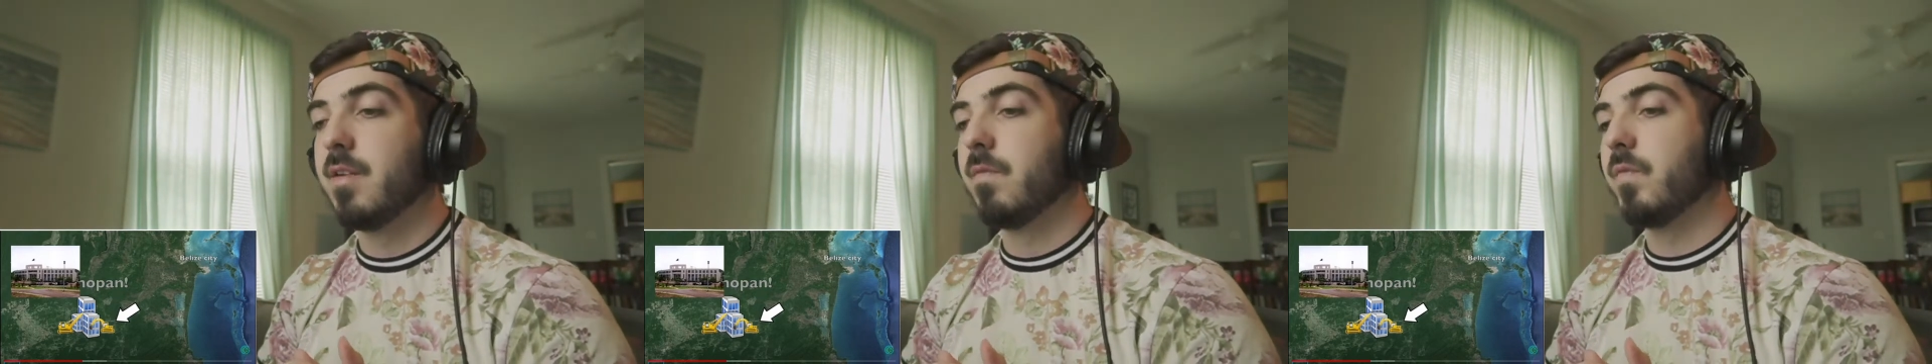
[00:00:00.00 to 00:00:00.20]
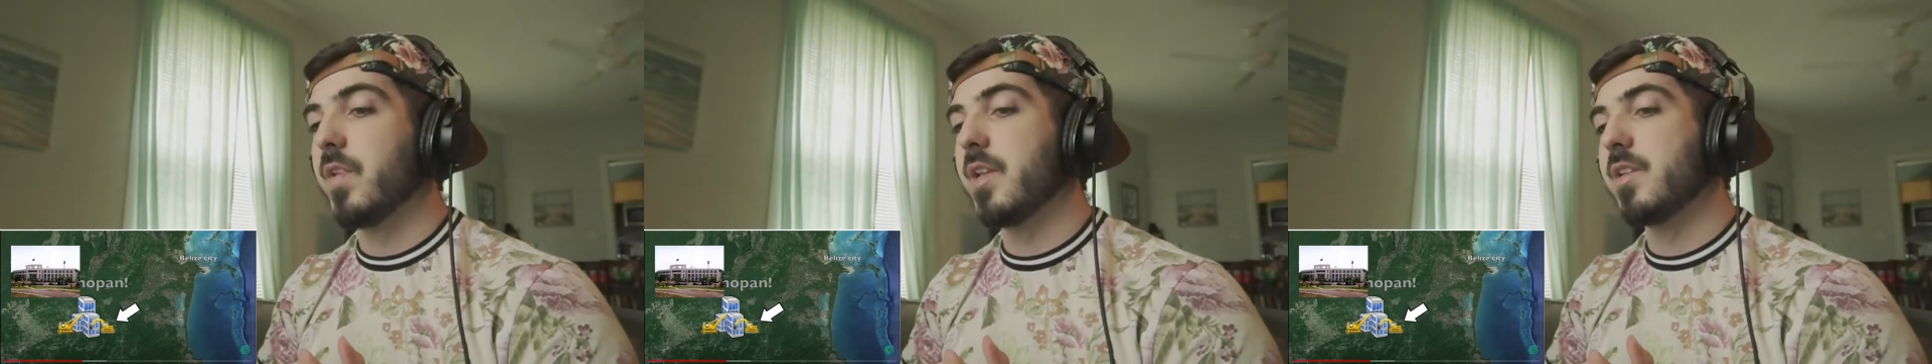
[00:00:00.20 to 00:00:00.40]

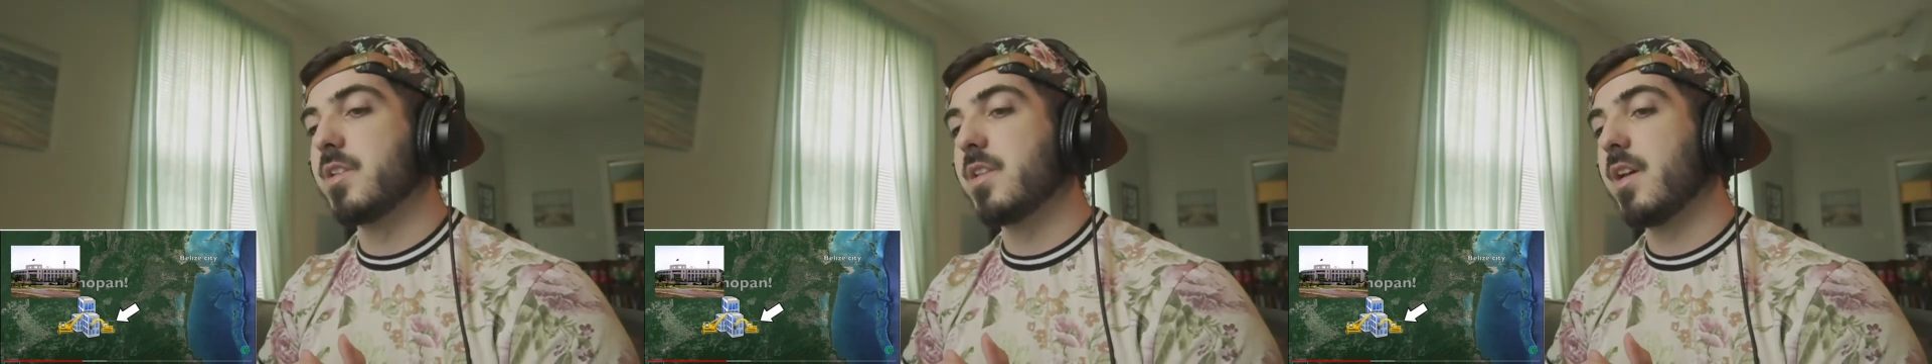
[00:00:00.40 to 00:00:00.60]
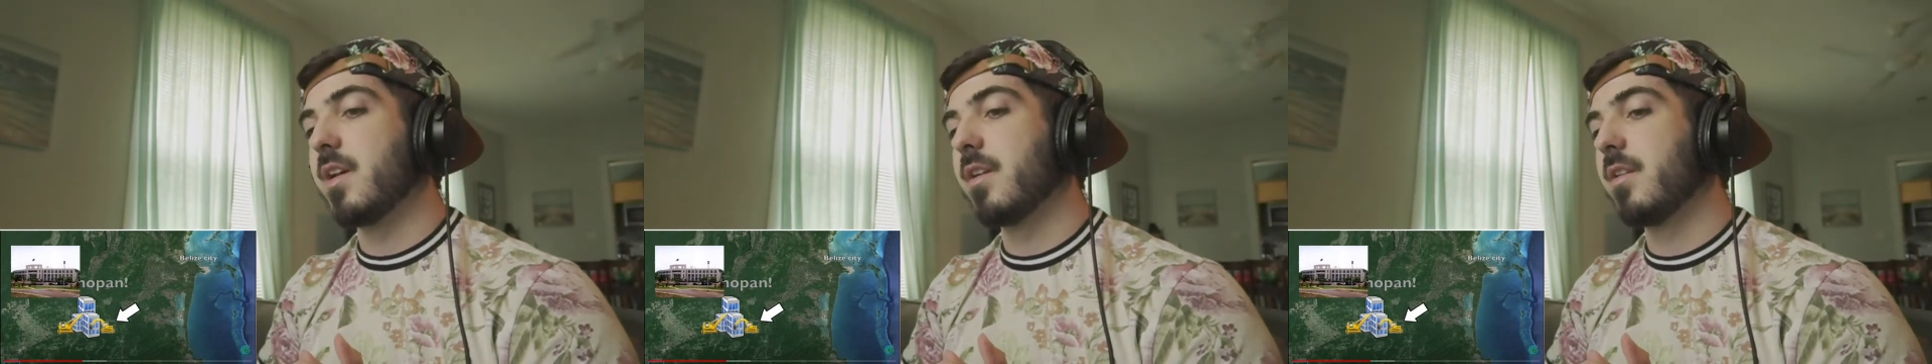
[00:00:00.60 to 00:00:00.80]

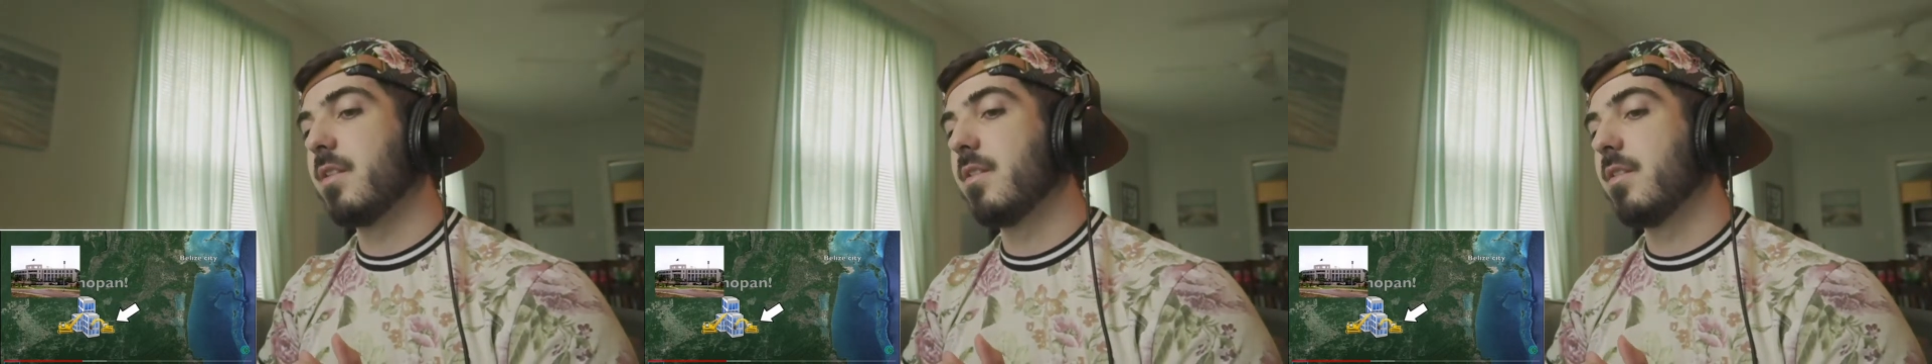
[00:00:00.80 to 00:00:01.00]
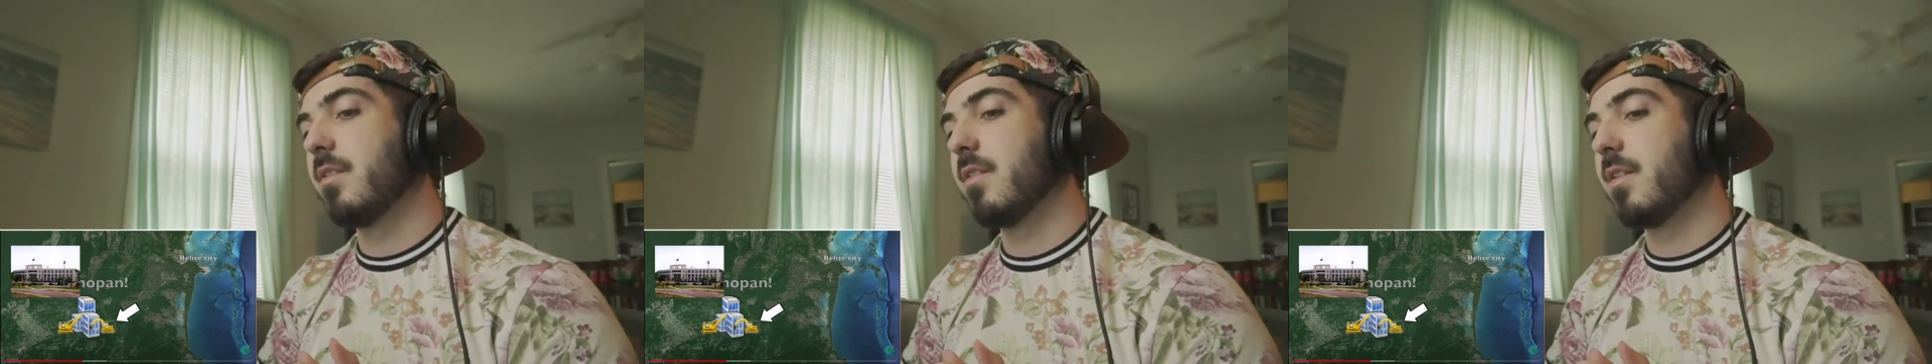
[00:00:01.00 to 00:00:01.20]
Instead,
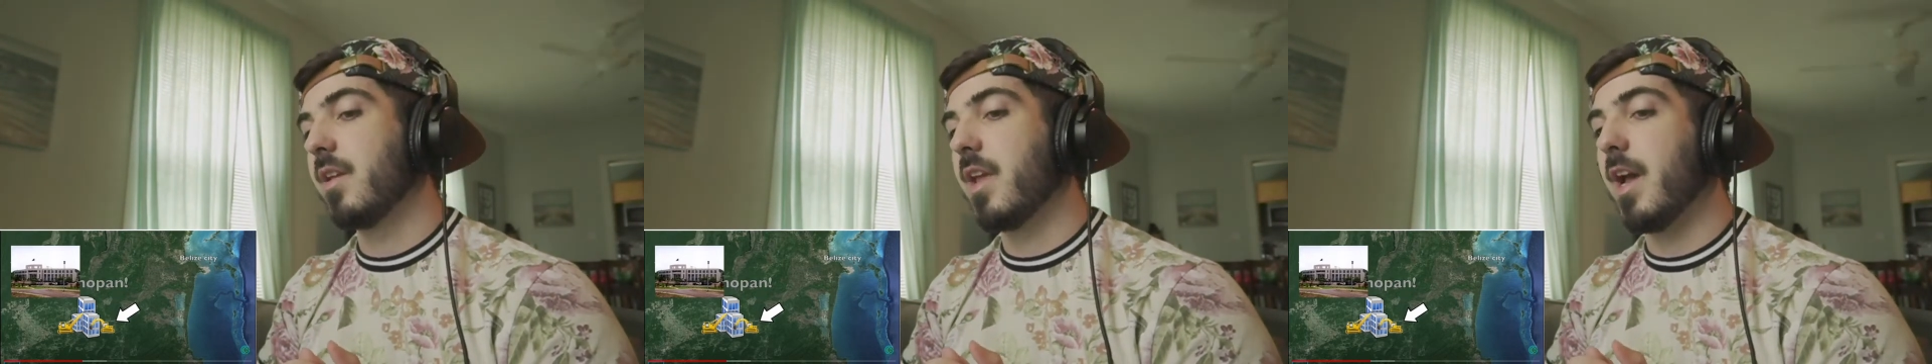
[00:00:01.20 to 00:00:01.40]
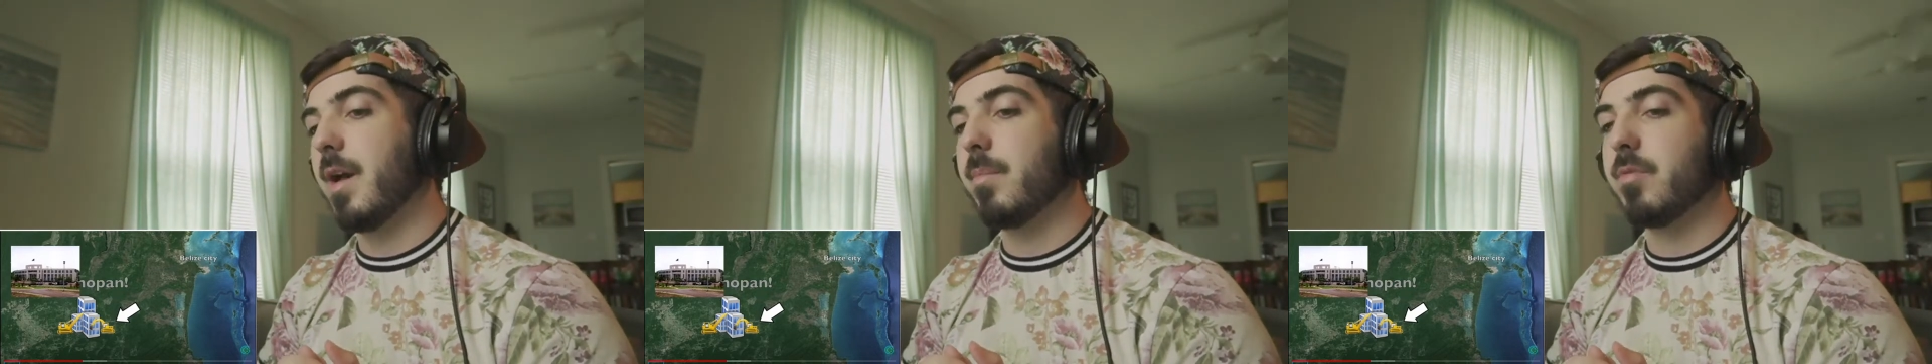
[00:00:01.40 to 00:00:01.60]
the
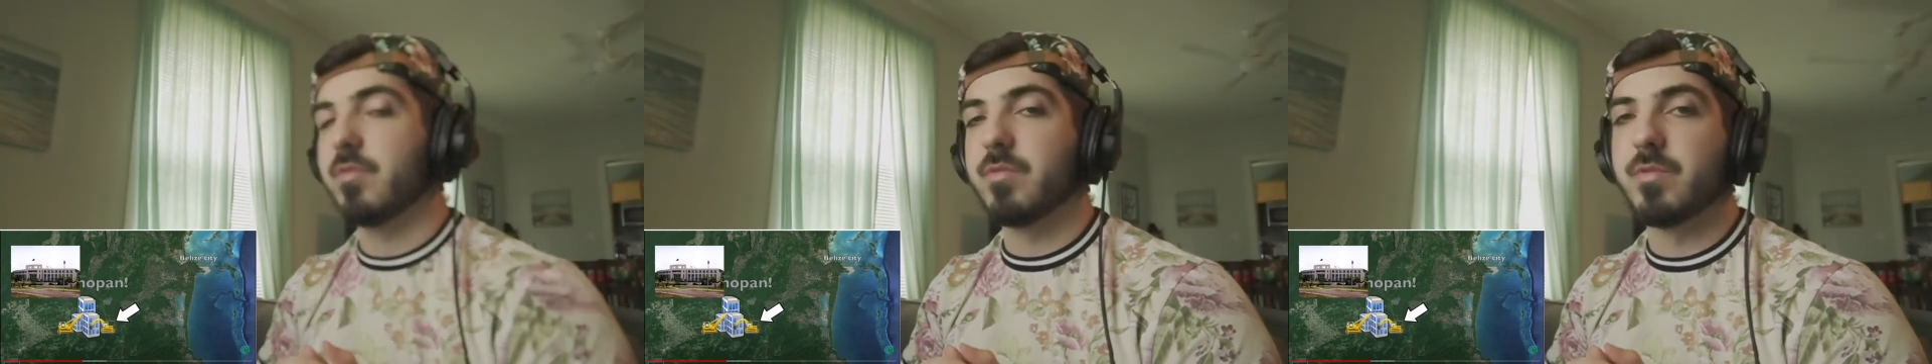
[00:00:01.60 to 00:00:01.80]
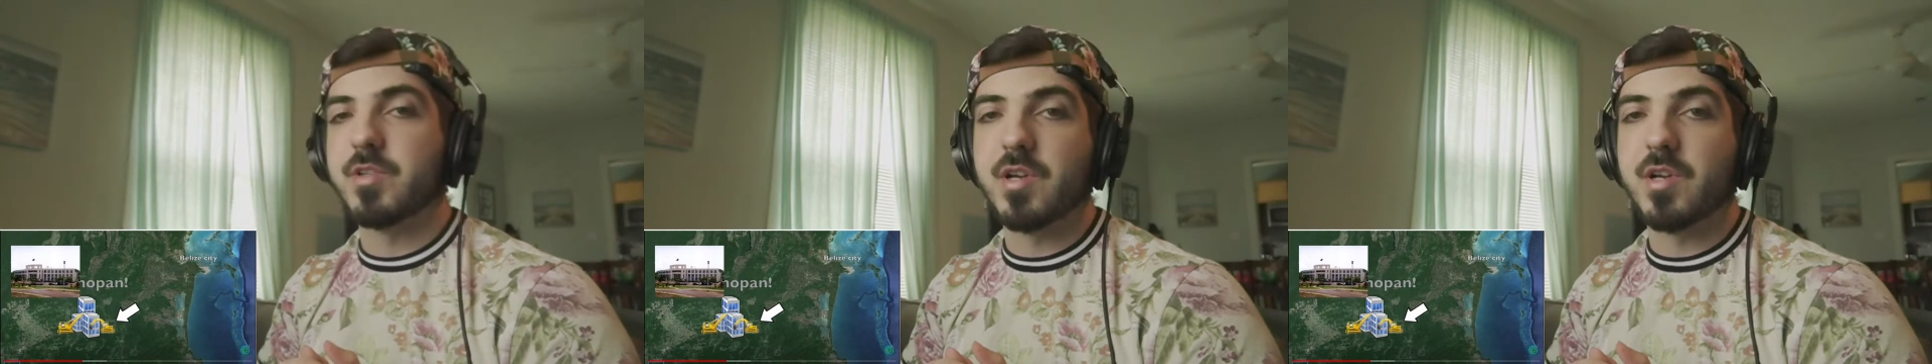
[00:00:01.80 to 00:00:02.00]
capital
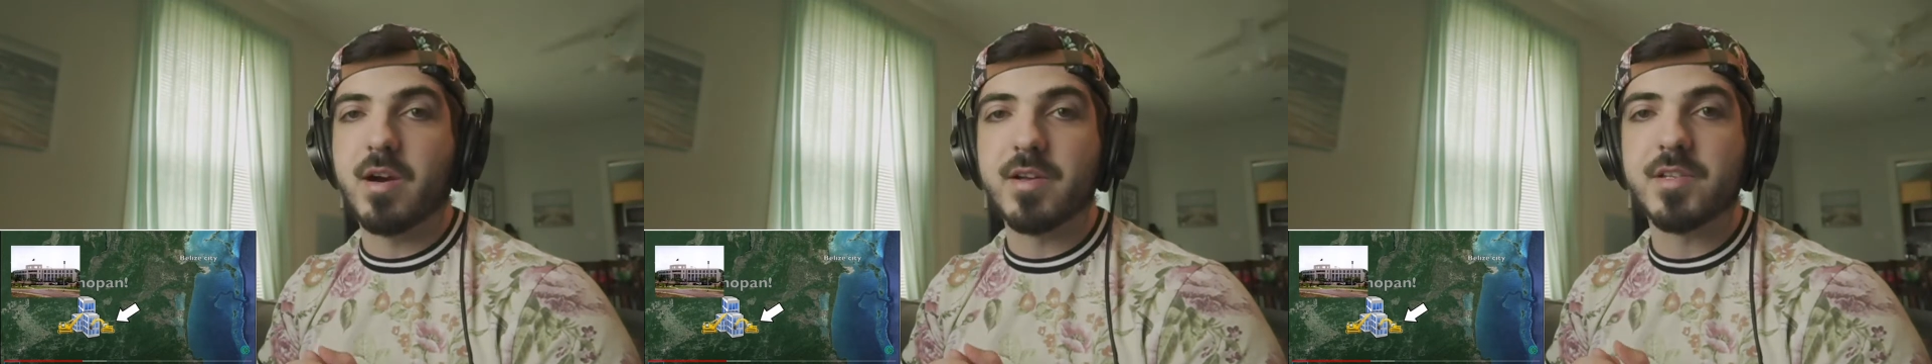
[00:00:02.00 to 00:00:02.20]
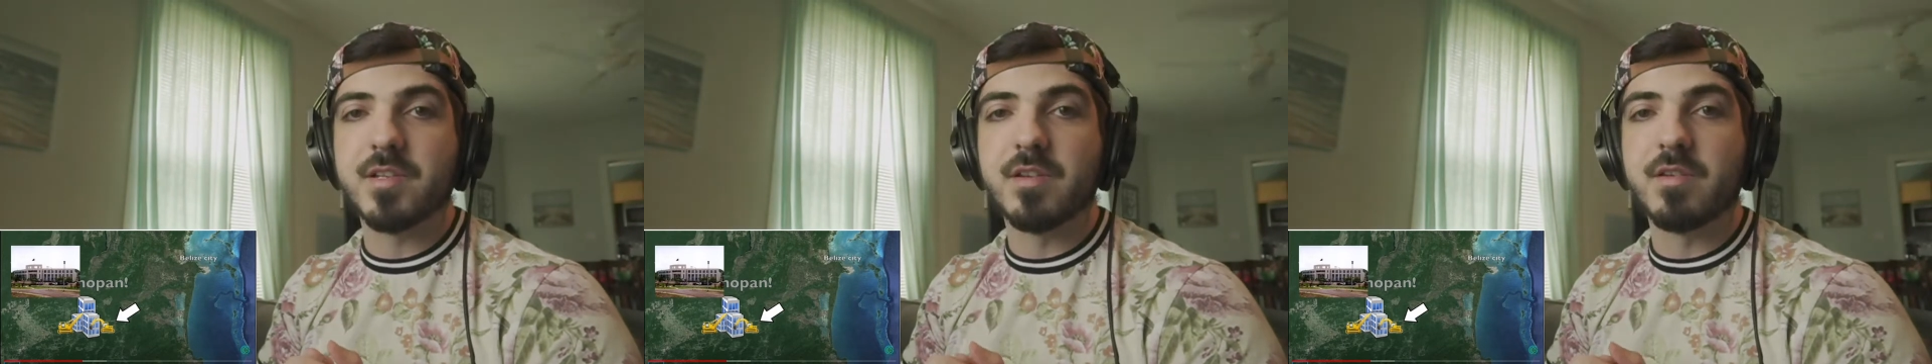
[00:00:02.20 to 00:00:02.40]
was
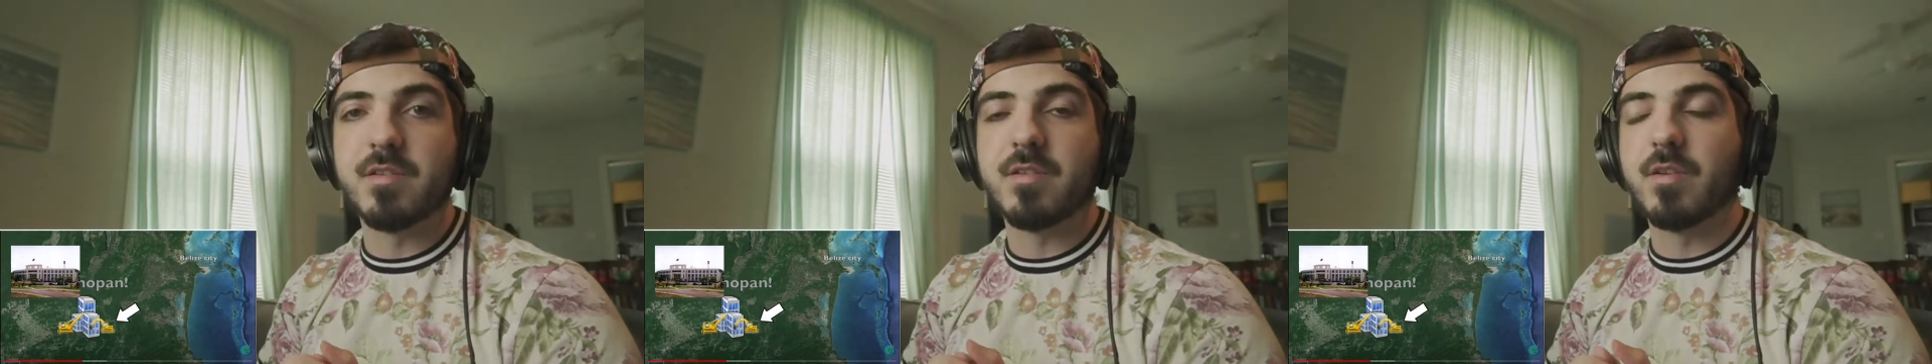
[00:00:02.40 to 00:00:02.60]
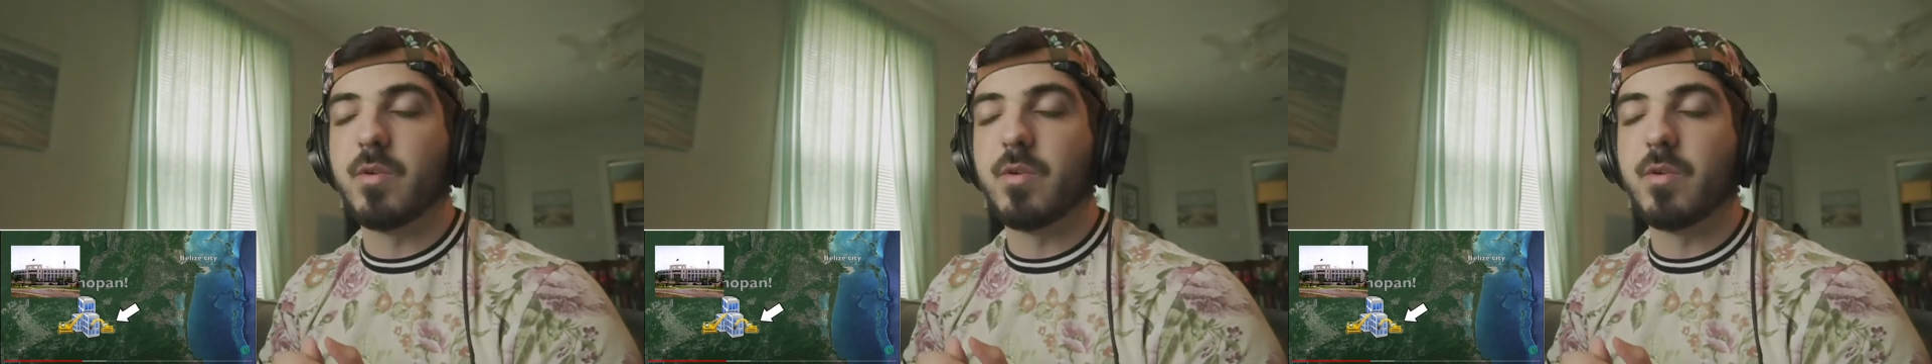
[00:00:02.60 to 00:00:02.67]
Austin,